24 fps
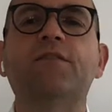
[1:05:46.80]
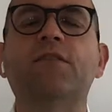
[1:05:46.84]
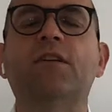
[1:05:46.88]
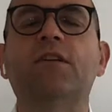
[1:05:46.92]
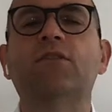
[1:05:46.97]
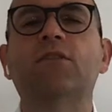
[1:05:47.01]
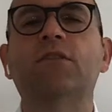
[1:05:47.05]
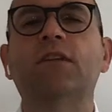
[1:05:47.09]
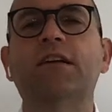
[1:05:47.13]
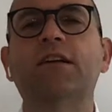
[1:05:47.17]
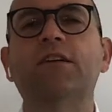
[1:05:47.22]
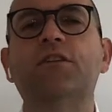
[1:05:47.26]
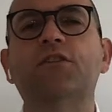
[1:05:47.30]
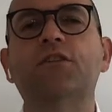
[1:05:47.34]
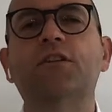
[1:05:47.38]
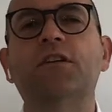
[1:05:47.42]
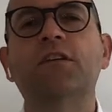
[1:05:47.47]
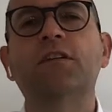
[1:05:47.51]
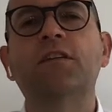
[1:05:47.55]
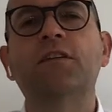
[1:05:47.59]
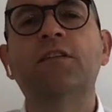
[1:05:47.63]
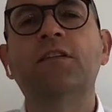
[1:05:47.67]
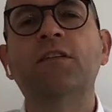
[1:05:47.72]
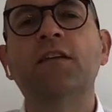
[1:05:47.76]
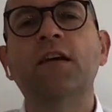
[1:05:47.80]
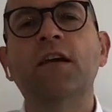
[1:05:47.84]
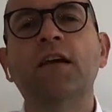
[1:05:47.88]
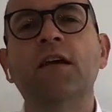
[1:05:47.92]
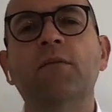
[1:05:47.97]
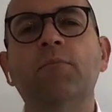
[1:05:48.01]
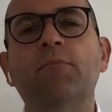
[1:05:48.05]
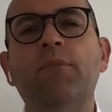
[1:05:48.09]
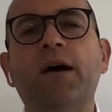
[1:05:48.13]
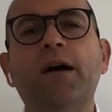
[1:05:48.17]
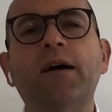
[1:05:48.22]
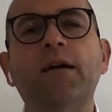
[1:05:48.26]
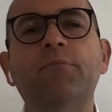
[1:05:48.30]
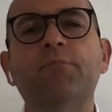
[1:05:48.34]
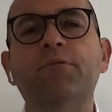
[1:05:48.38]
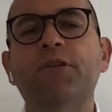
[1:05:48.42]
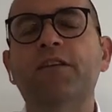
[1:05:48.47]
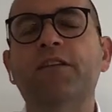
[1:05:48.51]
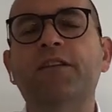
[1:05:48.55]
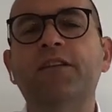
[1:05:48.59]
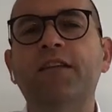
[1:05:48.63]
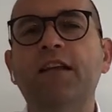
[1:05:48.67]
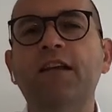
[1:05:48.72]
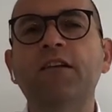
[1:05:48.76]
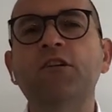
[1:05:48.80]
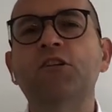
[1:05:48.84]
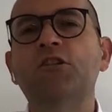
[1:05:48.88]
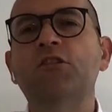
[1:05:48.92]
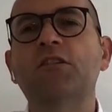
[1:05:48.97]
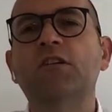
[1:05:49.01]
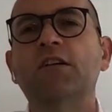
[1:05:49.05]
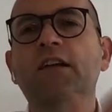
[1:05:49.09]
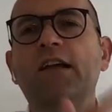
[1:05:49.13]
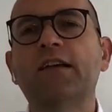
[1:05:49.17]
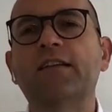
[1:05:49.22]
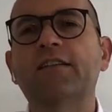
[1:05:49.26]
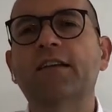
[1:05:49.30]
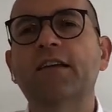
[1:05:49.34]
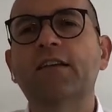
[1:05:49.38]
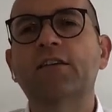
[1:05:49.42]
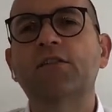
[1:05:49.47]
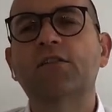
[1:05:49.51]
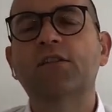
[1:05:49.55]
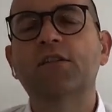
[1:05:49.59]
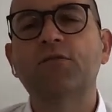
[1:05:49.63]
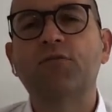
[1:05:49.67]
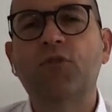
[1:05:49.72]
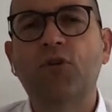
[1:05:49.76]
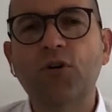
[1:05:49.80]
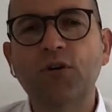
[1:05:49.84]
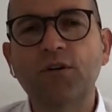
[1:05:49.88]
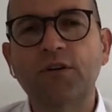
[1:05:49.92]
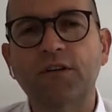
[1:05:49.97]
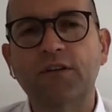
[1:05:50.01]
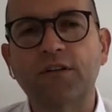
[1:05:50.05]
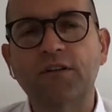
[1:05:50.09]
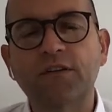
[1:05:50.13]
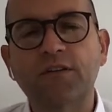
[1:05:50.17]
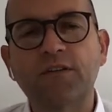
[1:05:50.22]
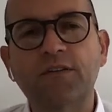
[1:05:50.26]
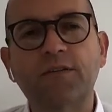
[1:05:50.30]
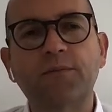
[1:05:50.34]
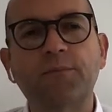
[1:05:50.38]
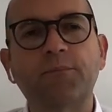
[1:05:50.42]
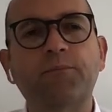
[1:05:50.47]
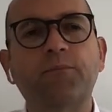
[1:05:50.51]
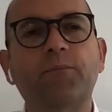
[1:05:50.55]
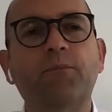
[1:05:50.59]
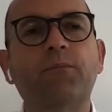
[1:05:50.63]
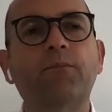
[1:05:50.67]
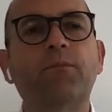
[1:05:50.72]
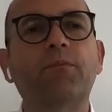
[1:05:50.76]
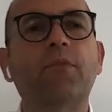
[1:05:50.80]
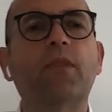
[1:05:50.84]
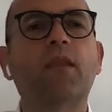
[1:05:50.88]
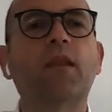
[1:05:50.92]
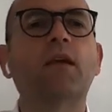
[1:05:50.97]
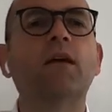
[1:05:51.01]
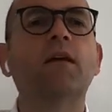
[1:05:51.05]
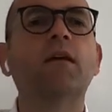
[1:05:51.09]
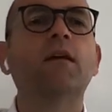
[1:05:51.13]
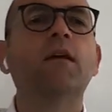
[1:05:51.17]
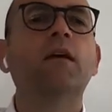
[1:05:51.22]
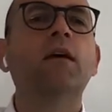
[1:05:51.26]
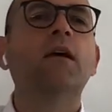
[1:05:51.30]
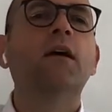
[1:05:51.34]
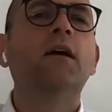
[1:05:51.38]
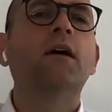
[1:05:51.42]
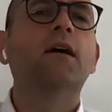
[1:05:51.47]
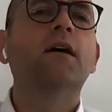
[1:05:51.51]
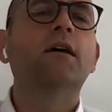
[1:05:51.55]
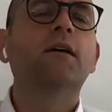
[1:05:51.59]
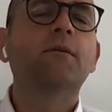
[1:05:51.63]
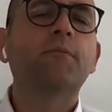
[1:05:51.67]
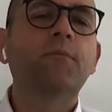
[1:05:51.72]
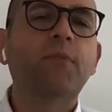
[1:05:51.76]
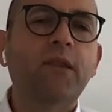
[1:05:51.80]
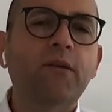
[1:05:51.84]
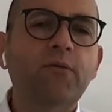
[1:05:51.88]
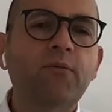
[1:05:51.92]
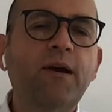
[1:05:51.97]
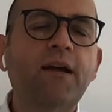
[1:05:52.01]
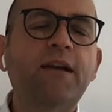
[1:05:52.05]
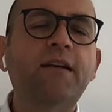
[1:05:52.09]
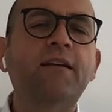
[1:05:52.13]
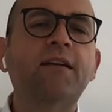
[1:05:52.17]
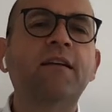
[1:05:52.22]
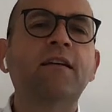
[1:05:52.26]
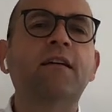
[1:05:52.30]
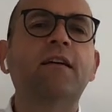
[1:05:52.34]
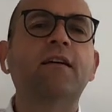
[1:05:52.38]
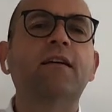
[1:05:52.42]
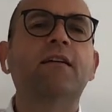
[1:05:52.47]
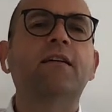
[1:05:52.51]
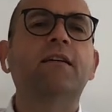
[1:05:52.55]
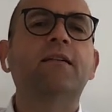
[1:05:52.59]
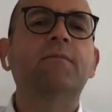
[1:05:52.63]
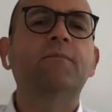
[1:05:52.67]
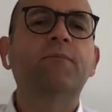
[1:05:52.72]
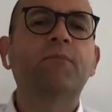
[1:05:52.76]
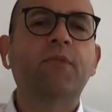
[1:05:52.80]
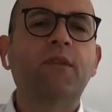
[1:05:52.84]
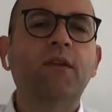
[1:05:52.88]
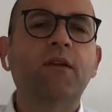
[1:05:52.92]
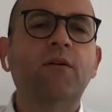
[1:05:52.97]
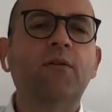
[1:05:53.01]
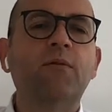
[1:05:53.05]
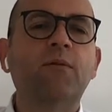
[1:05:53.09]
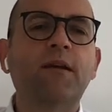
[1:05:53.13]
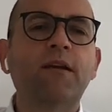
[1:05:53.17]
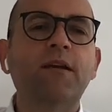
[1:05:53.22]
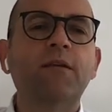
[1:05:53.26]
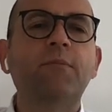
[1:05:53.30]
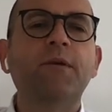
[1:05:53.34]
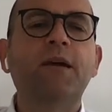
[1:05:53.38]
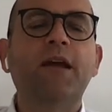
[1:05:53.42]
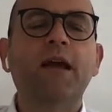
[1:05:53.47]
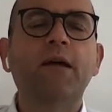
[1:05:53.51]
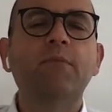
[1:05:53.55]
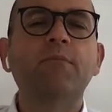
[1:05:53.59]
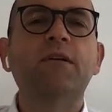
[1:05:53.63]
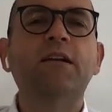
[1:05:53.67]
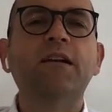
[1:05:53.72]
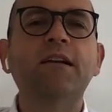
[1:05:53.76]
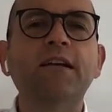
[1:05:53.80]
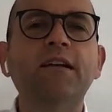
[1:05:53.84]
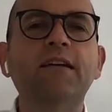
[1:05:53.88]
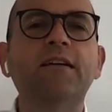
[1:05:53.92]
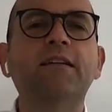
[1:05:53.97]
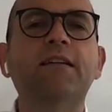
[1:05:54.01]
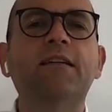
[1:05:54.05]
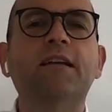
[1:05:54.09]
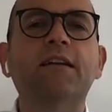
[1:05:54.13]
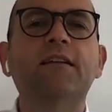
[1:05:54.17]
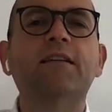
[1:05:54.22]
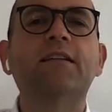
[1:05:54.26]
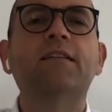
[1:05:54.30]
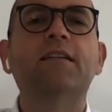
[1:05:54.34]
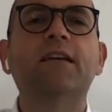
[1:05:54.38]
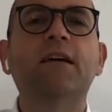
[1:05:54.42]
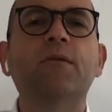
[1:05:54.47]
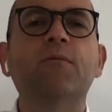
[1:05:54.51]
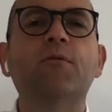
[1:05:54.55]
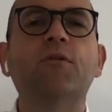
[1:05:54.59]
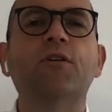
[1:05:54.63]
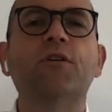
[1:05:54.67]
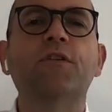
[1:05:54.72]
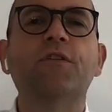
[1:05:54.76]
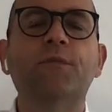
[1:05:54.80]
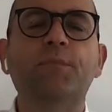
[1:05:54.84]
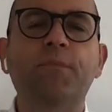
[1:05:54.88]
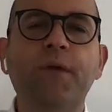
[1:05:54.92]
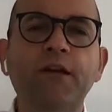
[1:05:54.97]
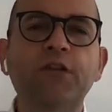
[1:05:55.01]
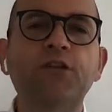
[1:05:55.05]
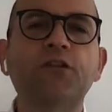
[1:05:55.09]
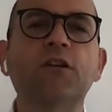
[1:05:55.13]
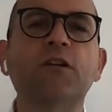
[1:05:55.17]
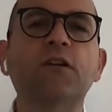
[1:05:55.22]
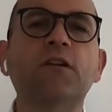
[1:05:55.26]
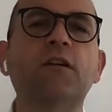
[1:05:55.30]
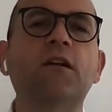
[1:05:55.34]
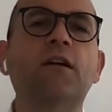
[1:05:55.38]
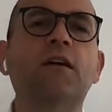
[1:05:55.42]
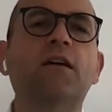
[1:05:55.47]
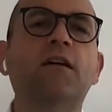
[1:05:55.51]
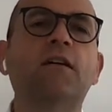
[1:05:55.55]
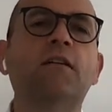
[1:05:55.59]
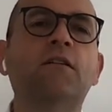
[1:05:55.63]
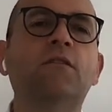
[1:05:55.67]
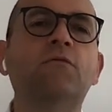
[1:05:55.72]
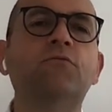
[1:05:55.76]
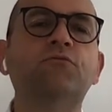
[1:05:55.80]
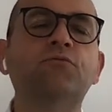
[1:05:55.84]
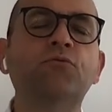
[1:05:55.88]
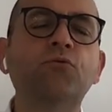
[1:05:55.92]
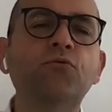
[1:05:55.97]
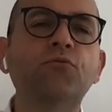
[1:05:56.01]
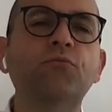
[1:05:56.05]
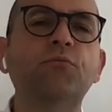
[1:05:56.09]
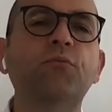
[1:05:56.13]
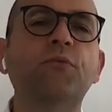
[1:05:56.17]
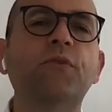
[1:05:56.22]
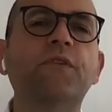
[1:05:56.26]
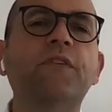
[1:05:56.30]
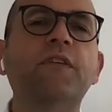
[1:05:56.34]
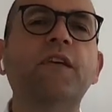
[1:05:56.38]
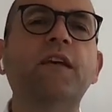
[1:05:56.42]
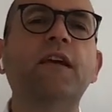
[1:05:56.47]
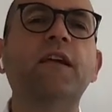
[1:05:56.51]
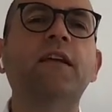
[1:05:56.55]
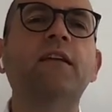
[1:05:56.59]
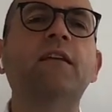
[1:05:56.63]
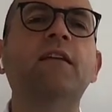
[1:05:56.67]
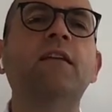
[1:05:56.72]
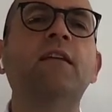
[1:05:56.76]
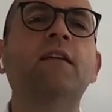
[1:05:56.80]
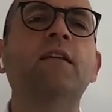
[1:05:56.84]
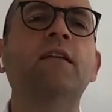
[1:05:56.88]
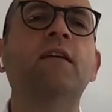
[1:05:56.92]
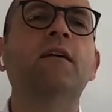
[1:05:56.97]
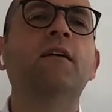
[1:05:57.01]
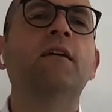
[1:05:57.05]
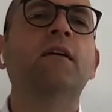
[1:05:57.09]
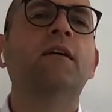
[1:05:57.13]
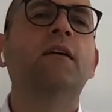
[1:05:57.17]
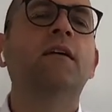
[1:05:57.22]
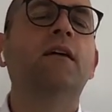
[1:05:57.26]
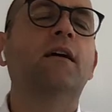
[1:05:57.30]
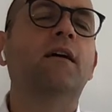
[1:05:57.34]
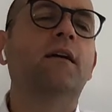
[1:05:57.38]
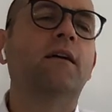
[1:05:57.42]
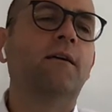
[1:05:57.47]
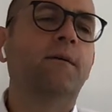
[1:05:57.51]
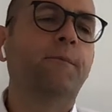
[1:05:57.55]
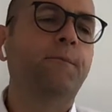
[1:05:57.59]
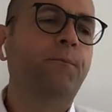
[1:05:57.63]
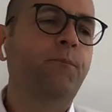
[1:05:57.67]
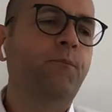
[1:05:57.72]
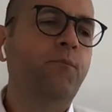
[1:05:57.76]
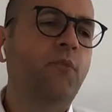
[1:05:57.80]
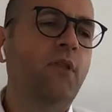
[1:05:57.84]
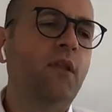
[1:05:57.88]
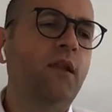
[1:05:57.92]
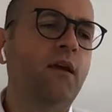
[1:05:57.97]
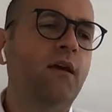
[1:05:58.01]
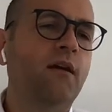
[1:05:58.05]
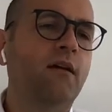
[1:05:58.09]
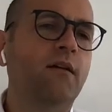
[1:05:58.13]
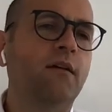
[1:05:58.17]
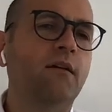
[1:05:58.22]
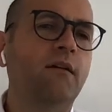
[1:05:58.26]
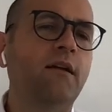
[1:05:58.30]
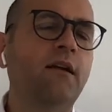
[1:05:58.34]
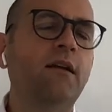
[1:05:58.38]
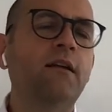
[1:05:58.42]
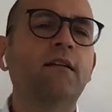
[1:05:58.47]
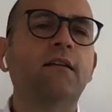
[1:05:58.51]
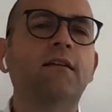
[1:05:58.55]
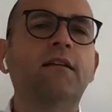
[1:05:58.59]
regulations by presidential executive orders um, when um, when it became clear that there were special uh, rooms in um, uh, in the